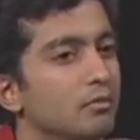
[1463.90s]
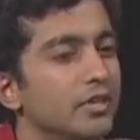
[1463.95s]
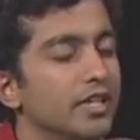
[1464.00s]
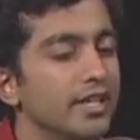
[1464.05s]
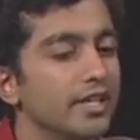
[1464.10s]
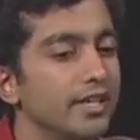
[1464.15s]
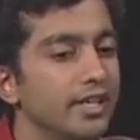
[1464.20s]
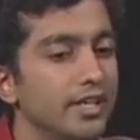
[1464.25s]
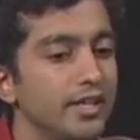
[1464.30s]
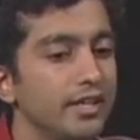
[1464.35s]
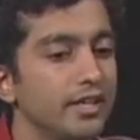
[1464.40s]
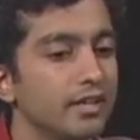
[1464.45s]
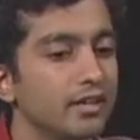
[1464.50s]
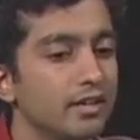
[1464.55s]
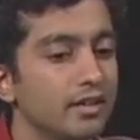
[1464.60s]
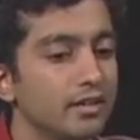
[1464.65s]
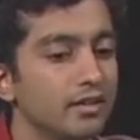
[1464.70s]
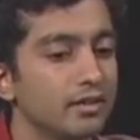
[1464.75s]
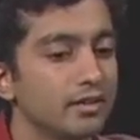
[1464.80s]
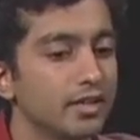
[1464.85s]
But then him
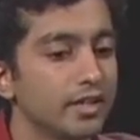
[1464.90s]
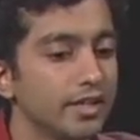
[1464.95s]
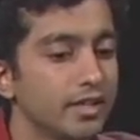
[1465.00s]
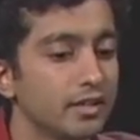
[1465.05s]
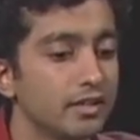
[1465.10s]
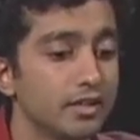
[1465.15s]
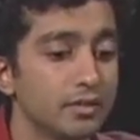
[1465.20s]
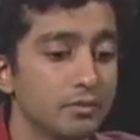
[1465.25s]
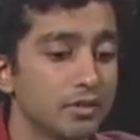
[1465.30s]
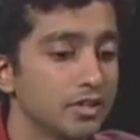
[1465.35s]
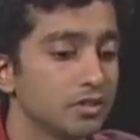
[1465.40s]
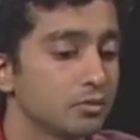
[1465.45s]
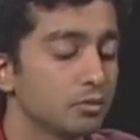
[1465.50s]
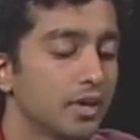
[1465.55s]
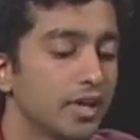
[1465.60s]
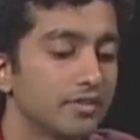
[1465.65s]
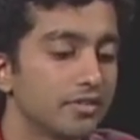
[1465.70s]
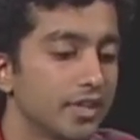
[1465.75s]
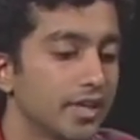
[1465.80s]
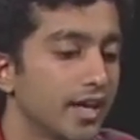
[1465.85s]
and his
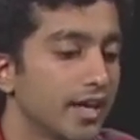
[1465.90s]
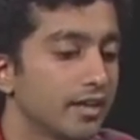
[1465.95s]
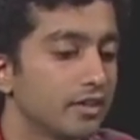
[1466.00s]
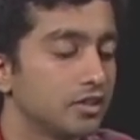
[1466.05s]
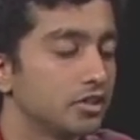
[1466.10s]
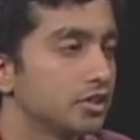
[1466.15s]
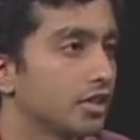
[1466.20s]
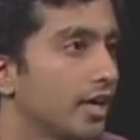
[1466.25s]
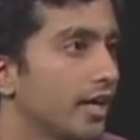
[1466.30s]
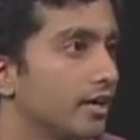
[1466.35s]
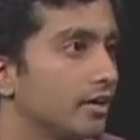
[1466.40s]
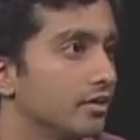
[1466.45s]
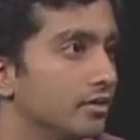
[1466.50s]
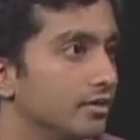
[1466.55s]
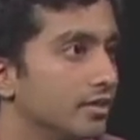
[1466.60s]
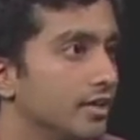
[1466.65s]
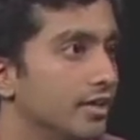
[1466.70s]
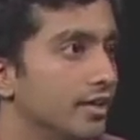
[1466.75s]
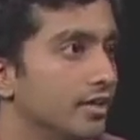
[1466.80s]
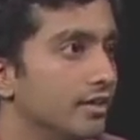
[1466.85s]
wife, they had a
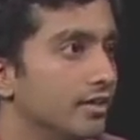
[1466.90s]
child,